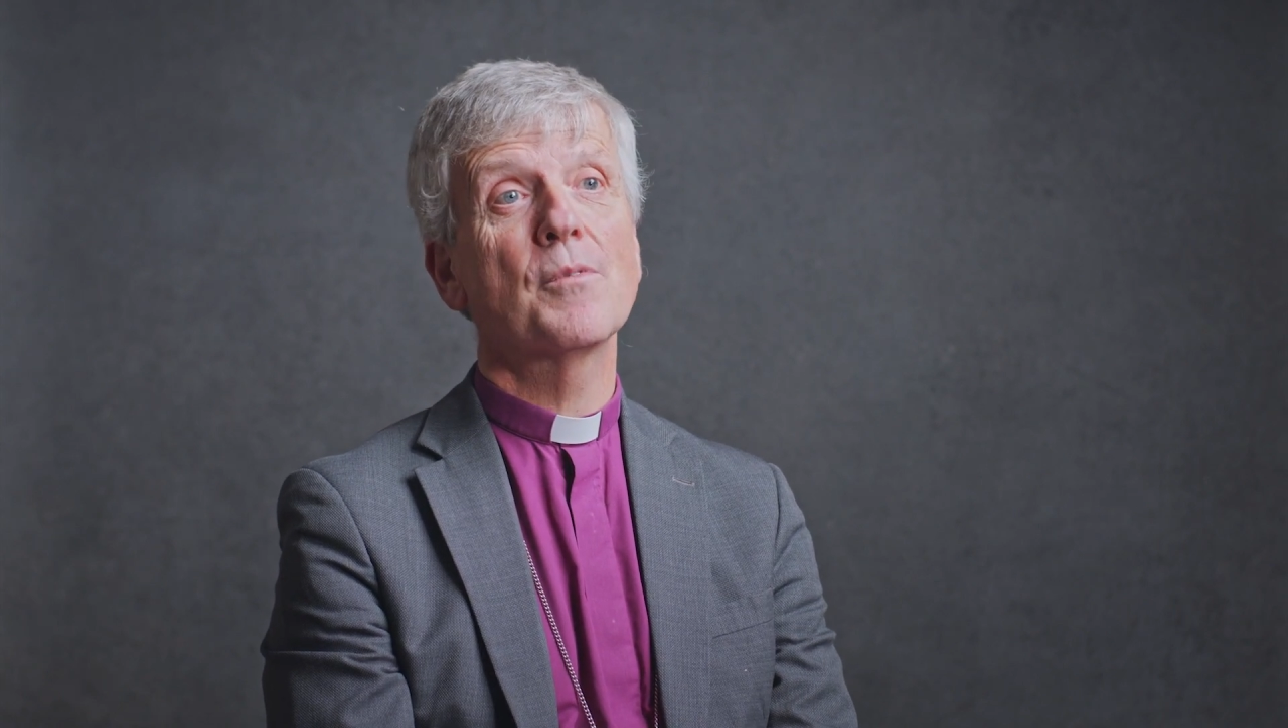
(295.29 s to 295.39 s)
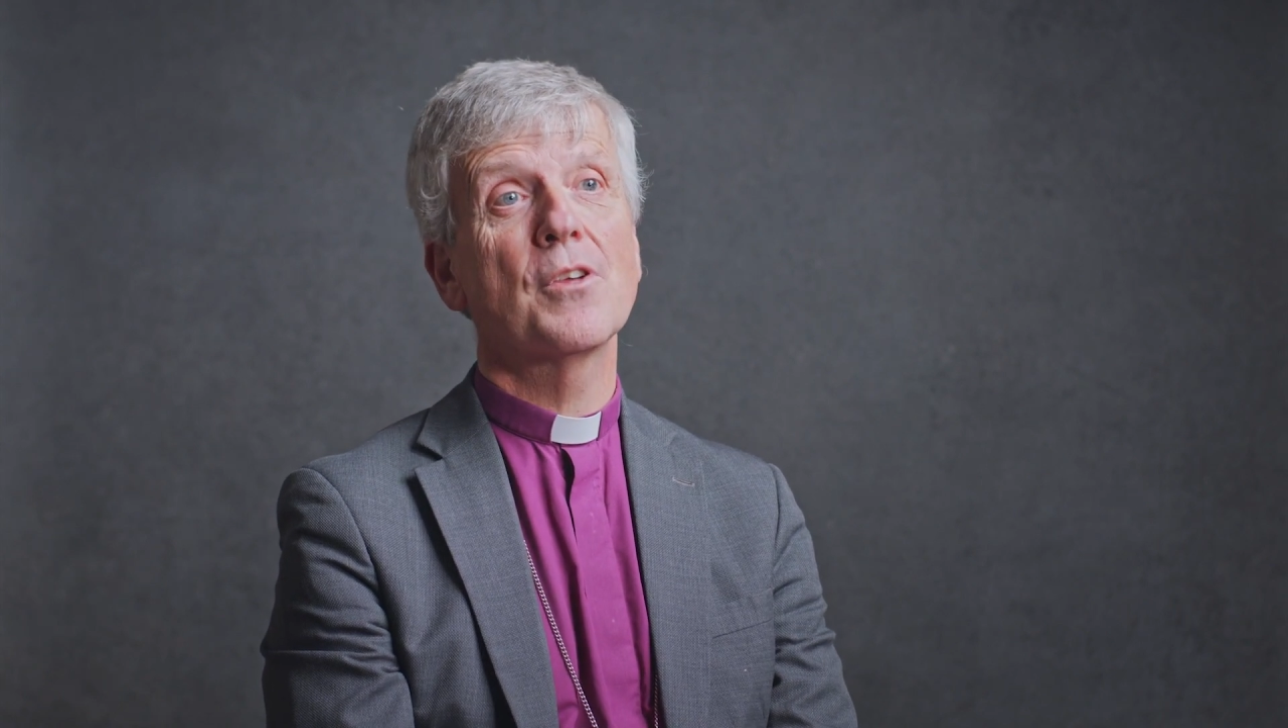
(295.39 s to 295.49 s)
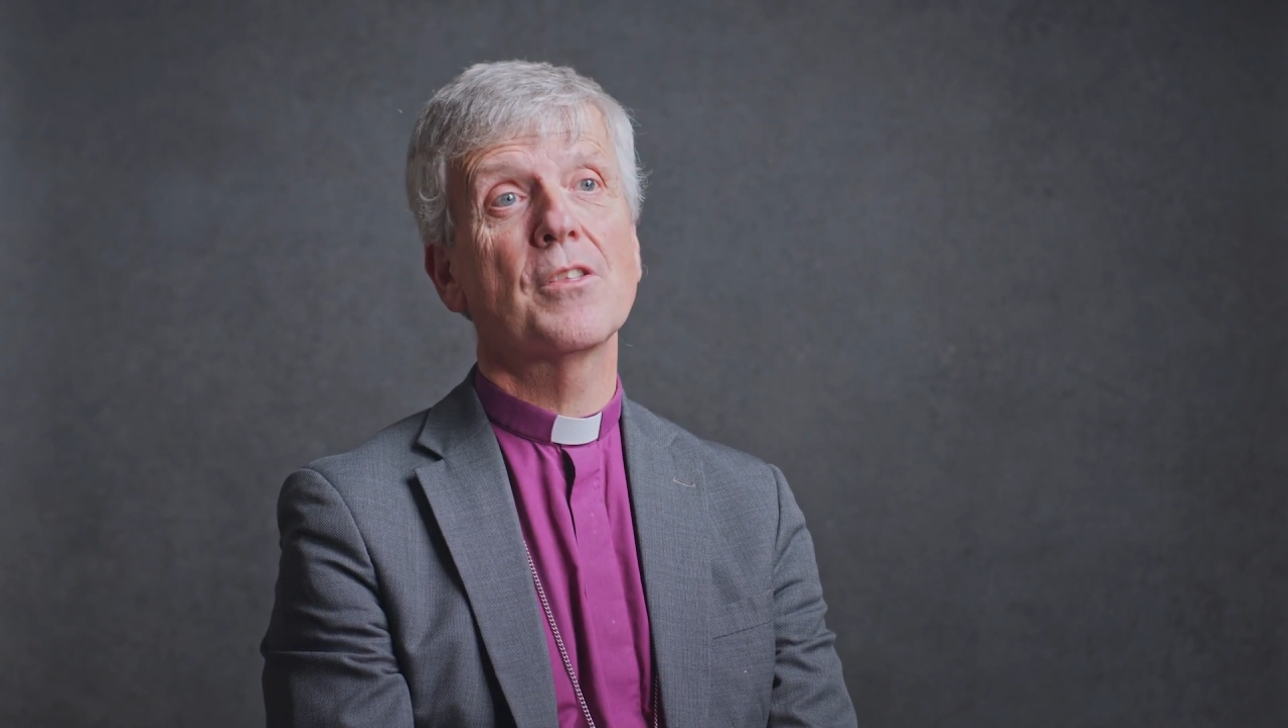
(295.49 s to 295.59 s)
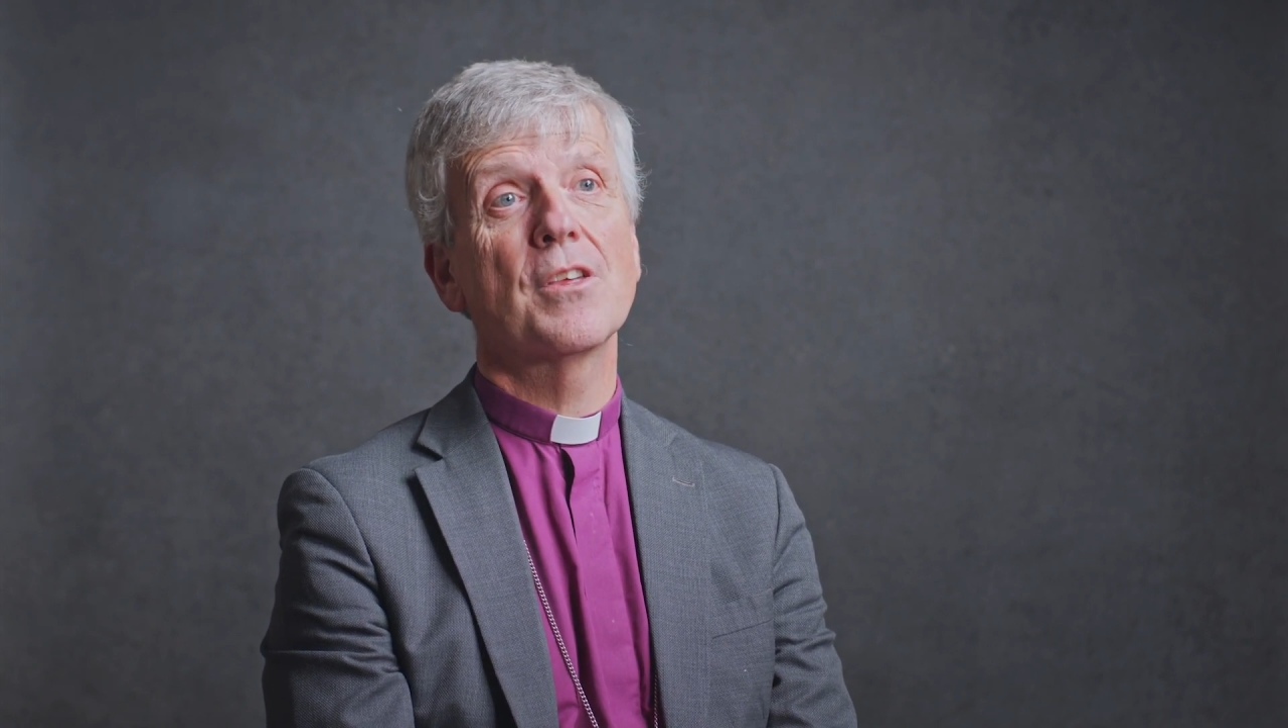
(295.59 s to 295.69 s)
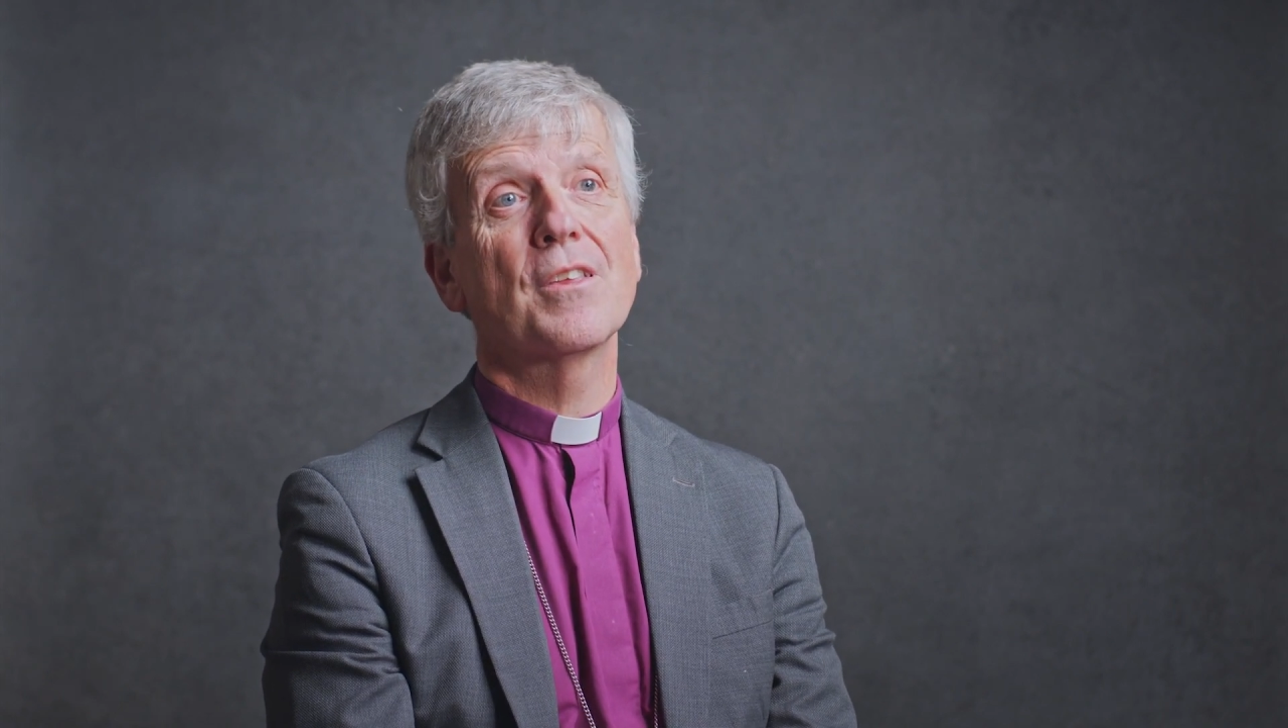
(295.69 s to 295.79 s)

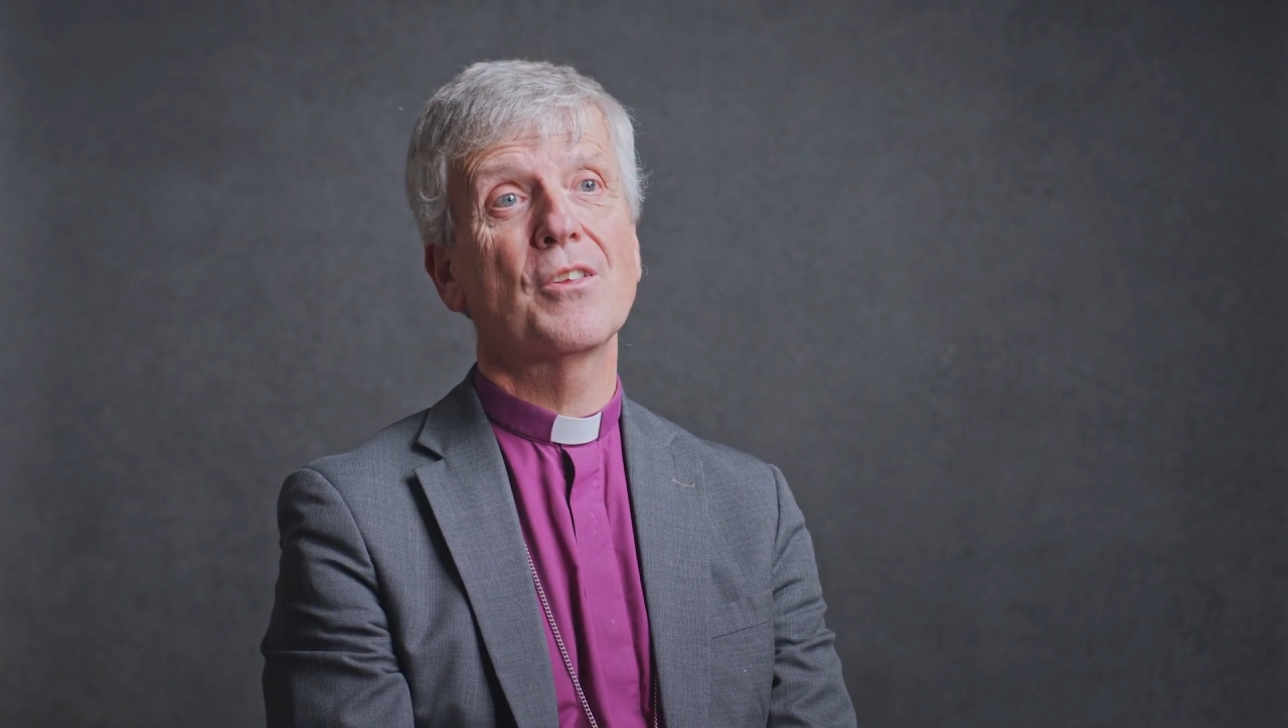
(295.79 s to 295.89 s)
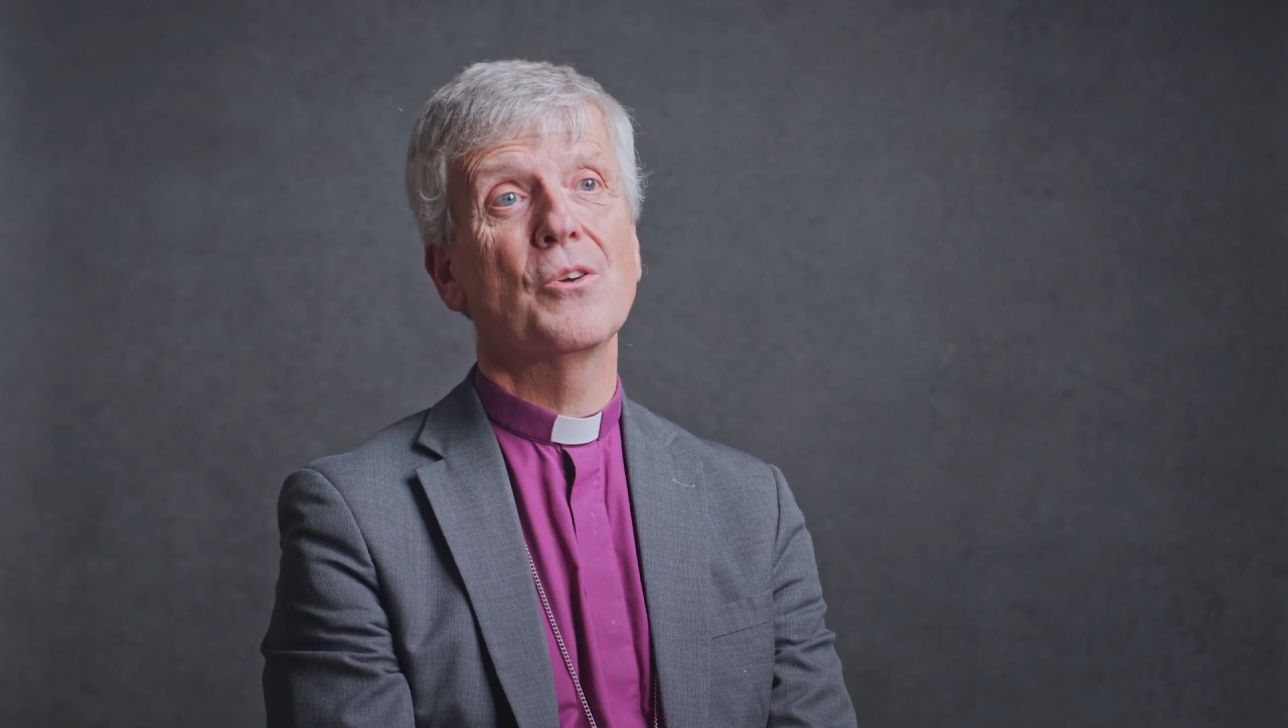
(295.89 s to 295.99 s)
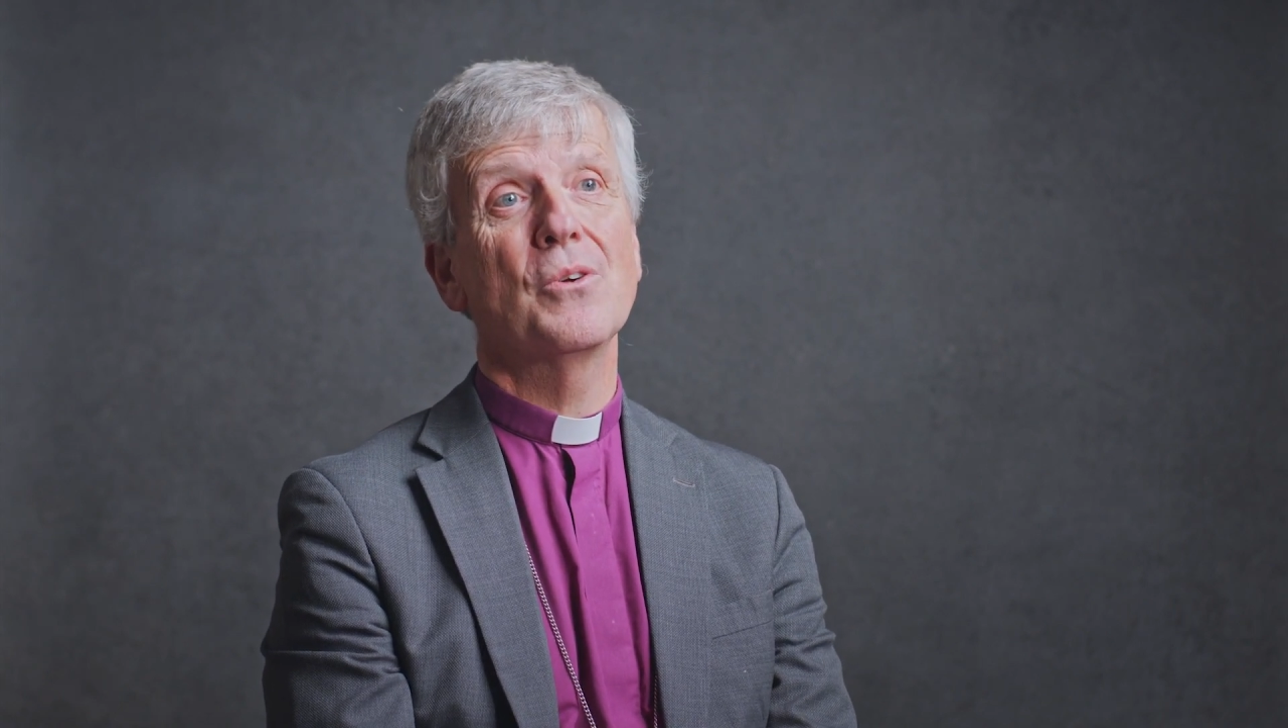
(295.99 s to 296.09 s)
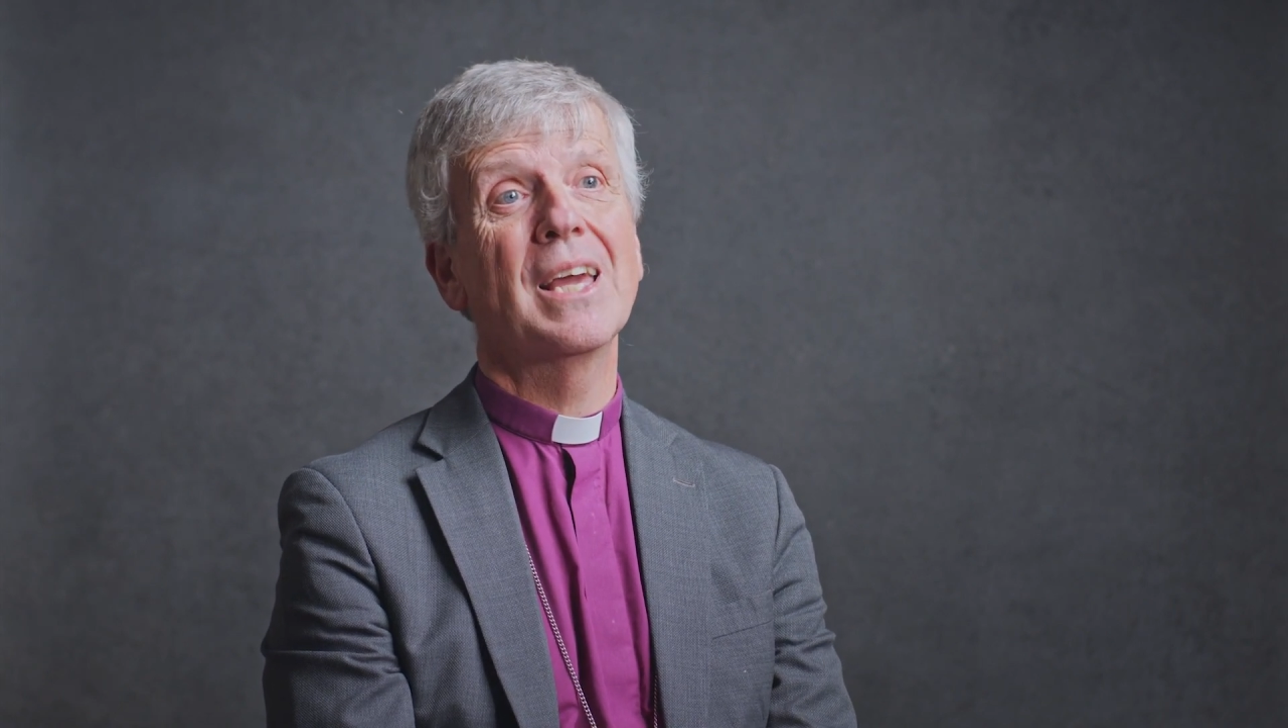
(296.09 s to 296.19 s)
churches to